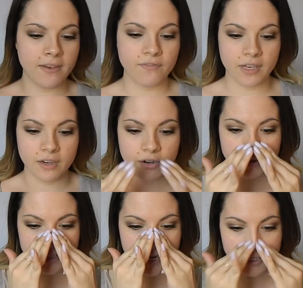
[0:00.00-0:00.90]
my
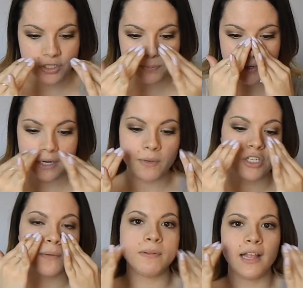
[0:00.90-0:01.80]
fingers, and I just pretty
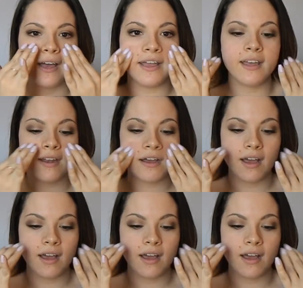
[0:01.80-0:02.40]
much apply it